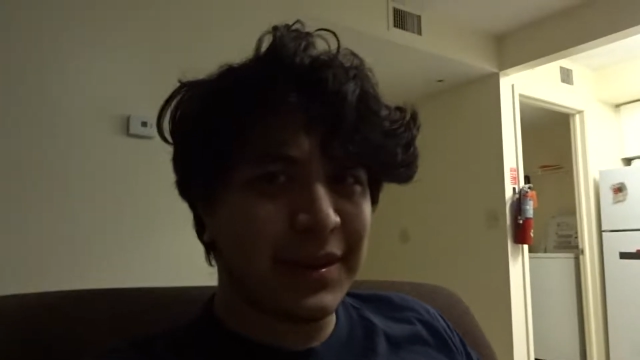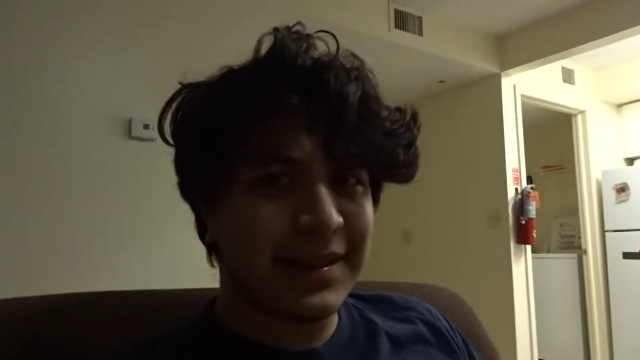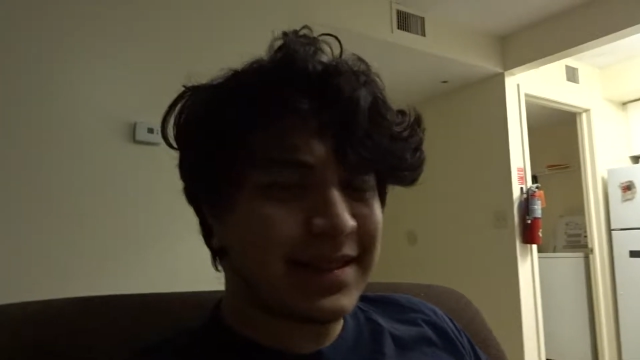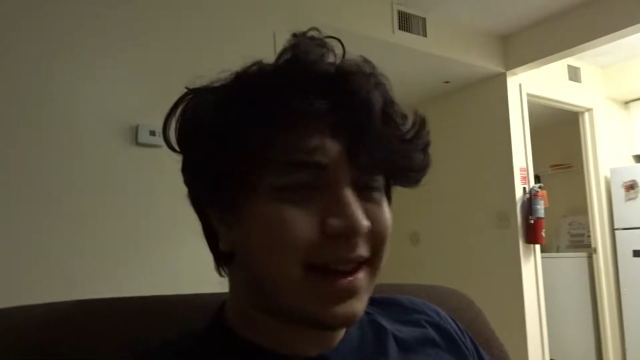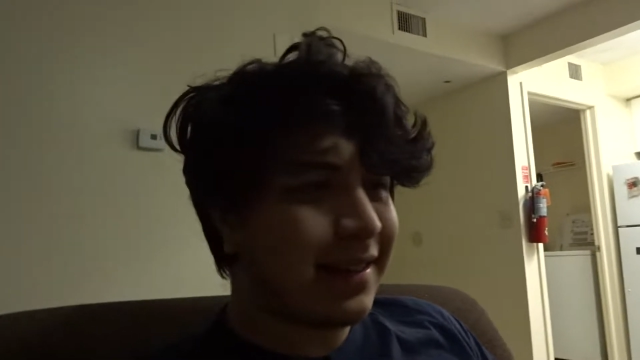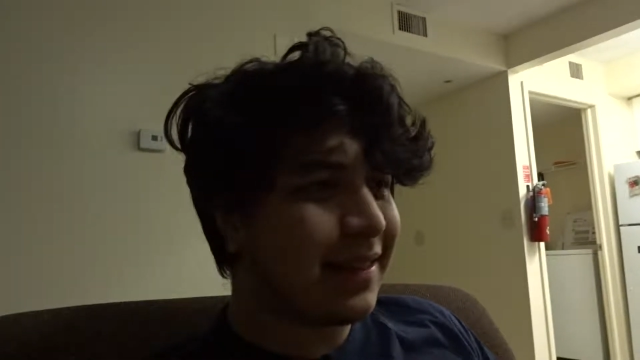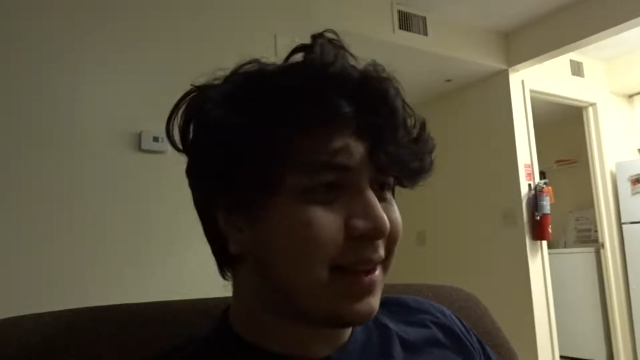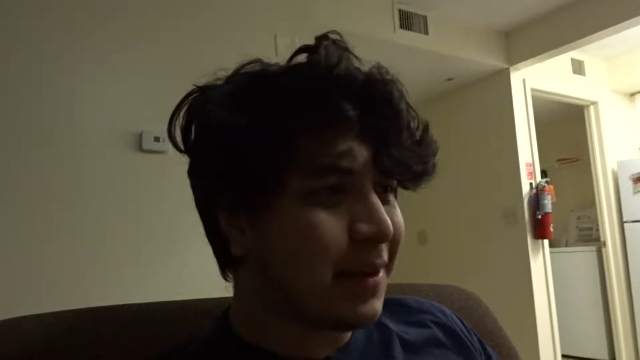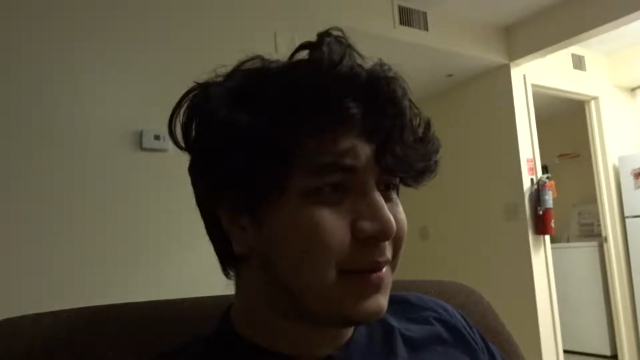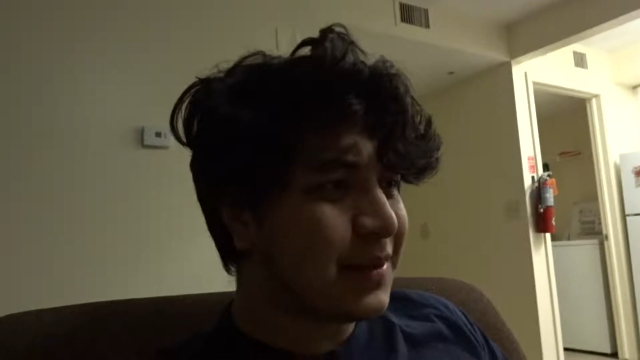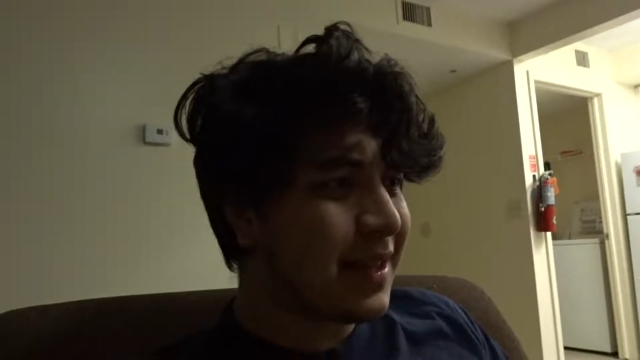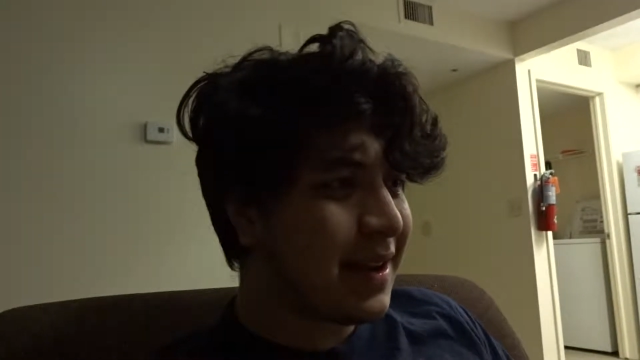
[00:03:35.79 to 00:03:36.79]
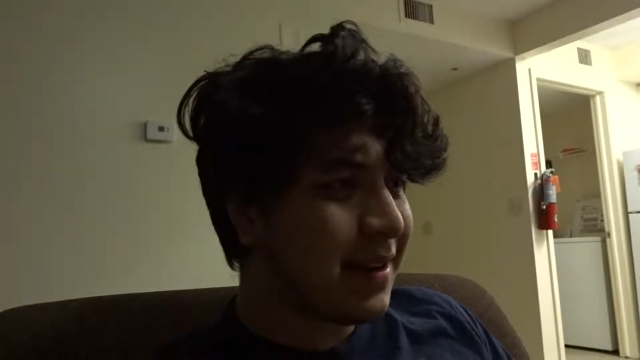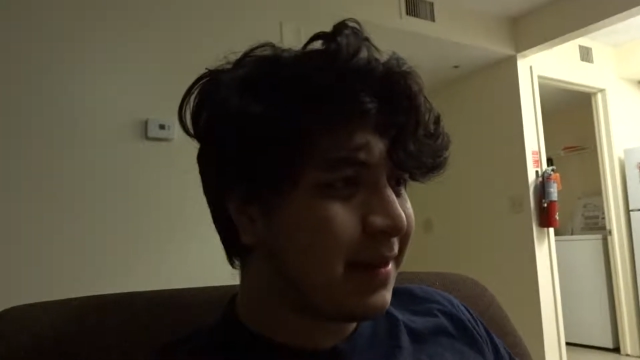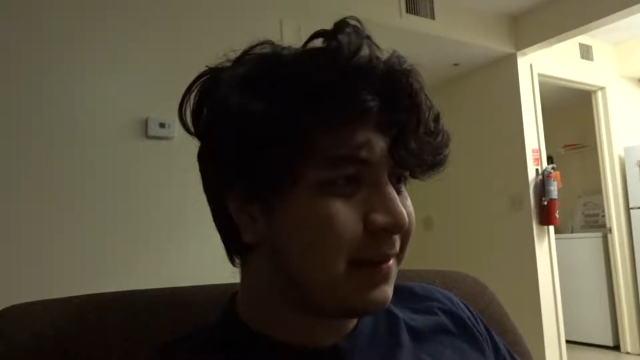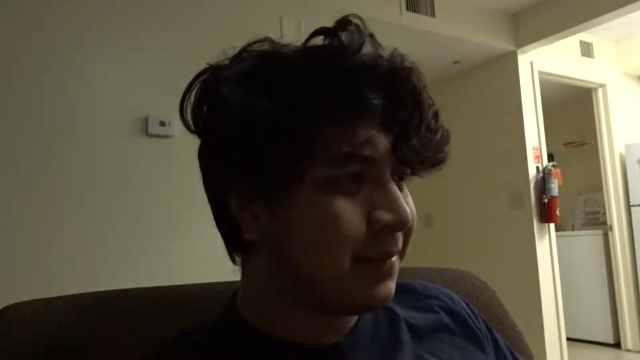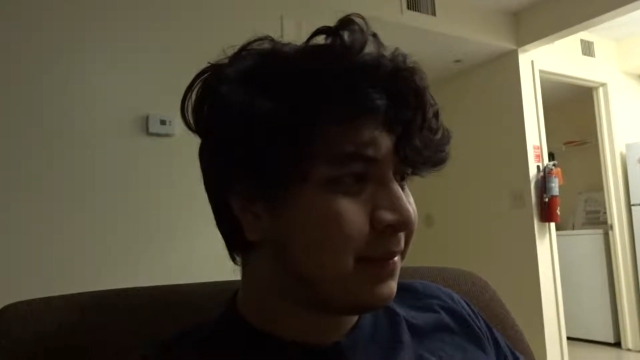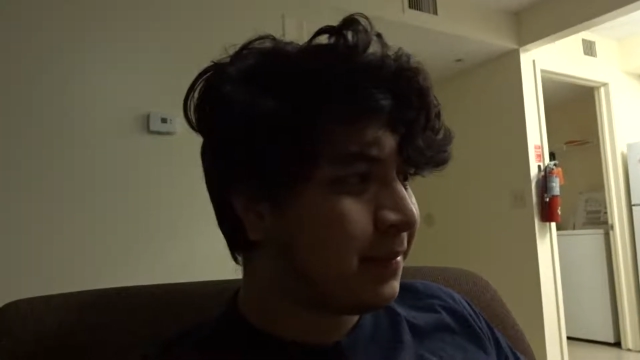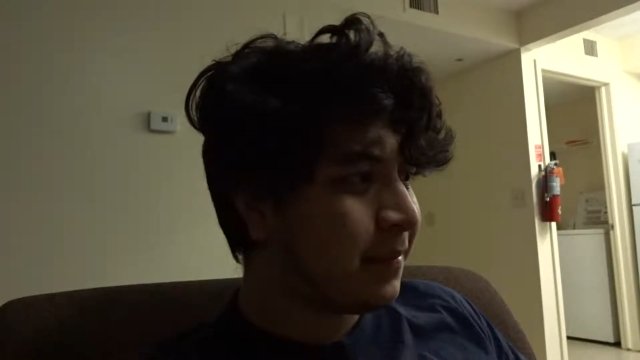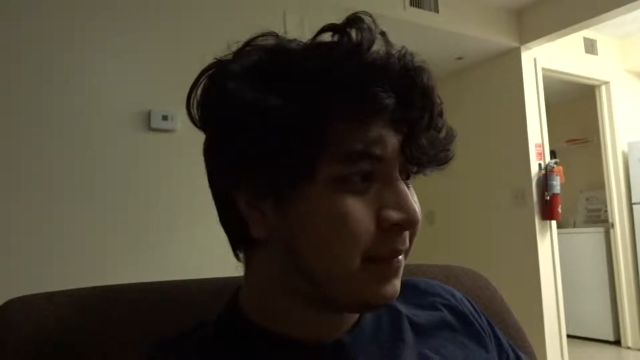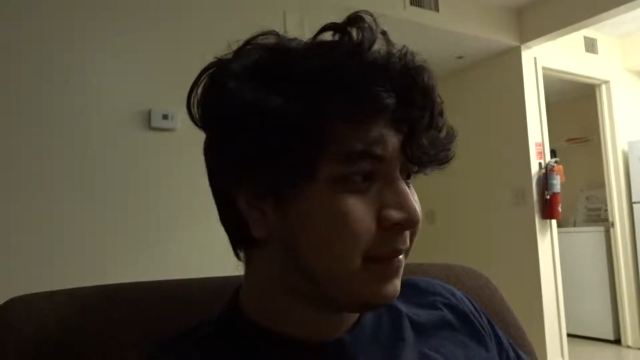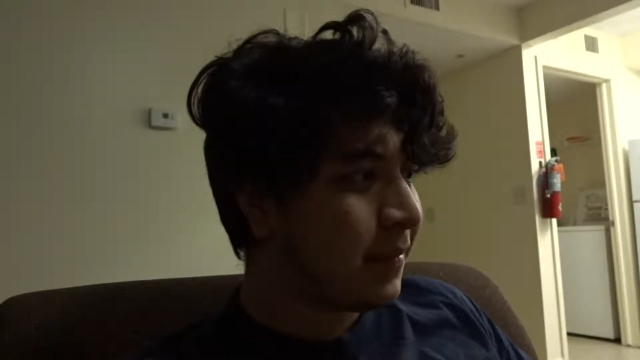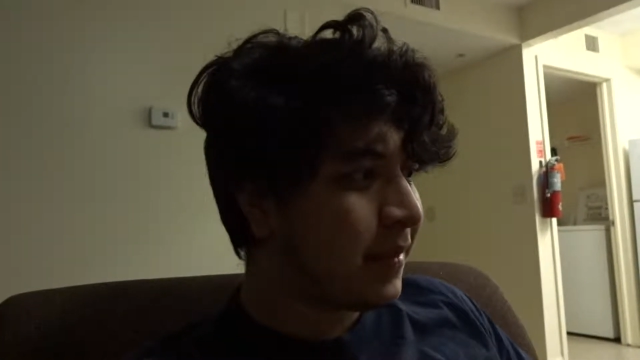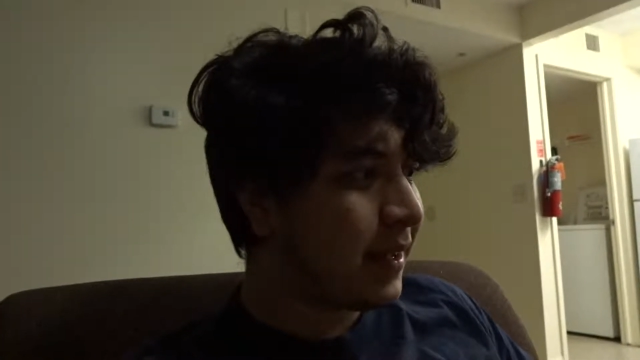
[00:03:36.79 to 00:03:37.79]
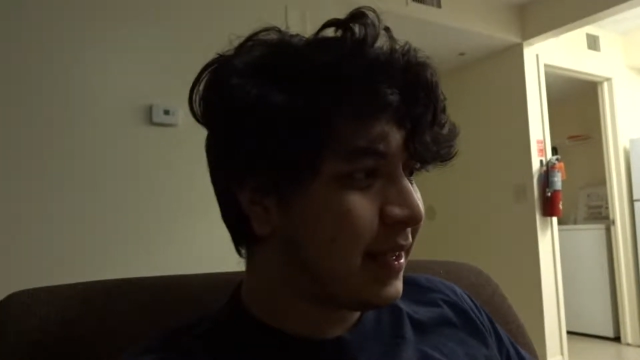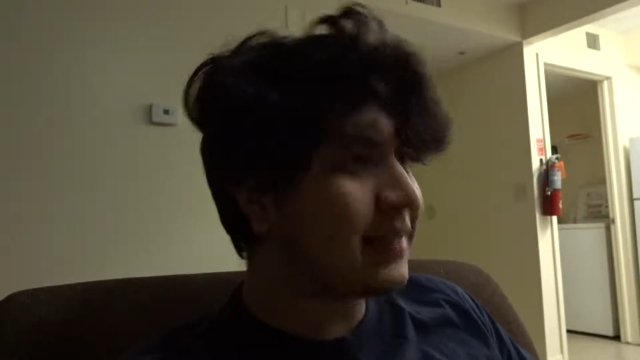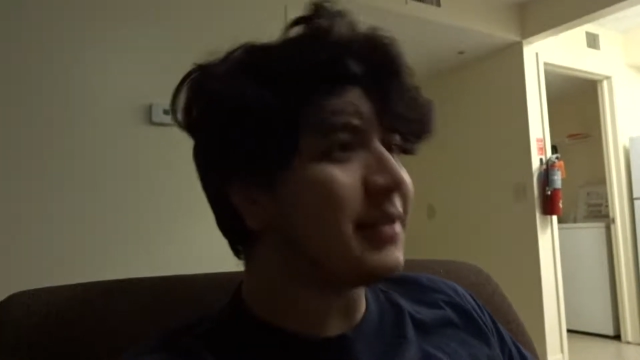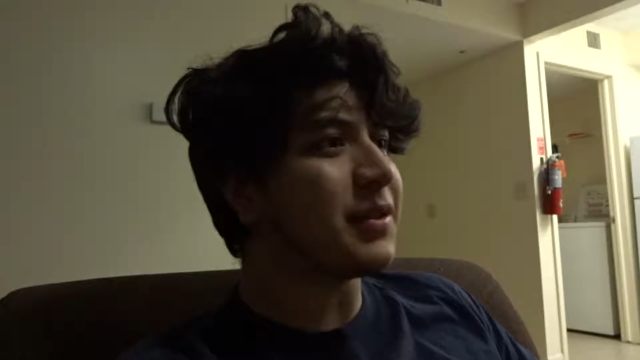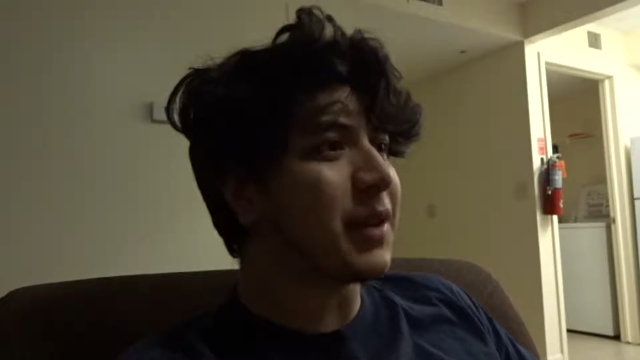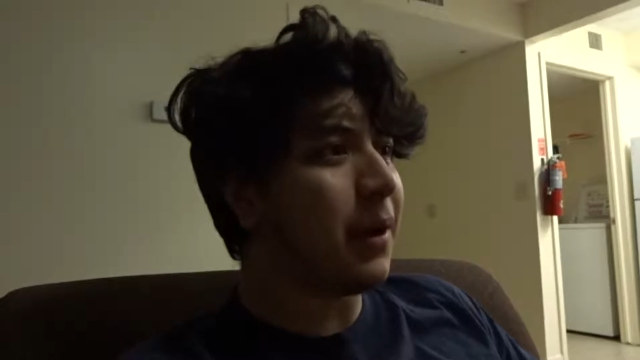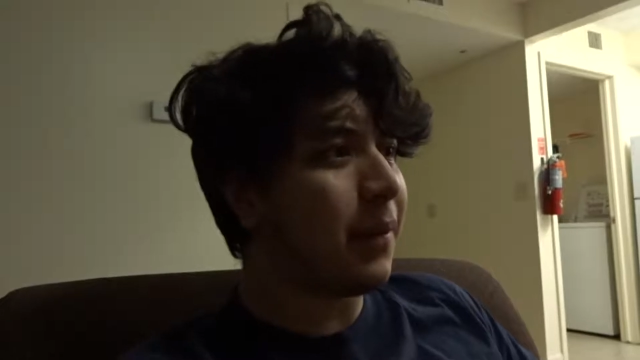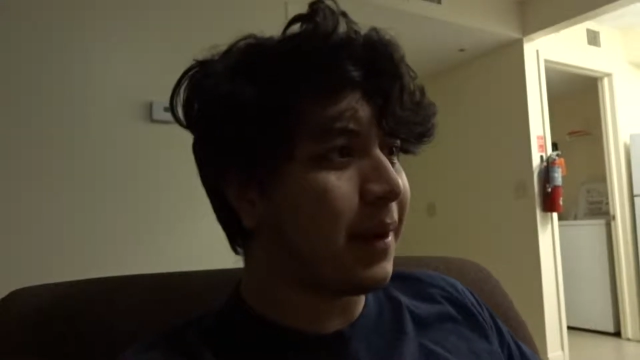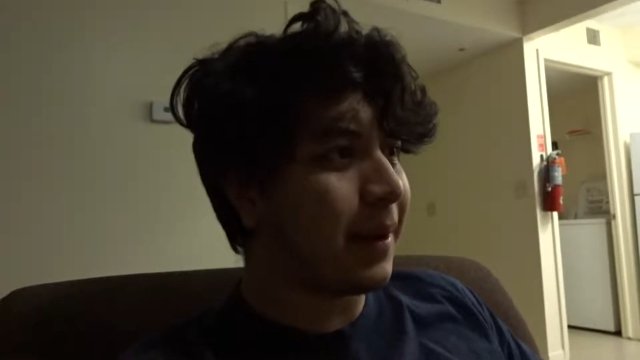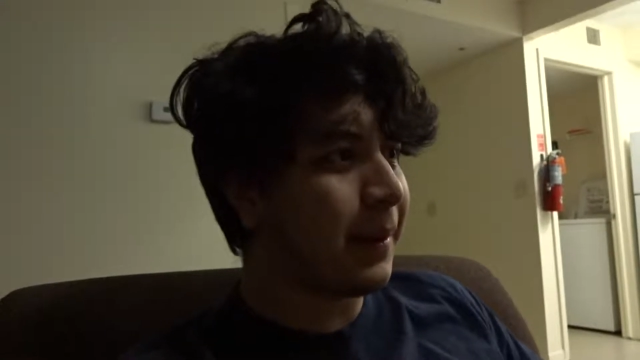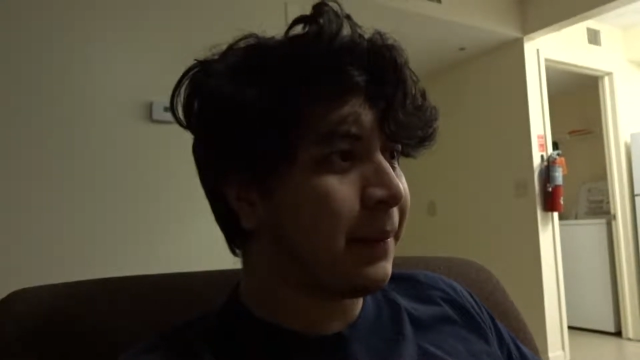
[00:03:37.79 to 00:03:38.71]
that goes there isn't going.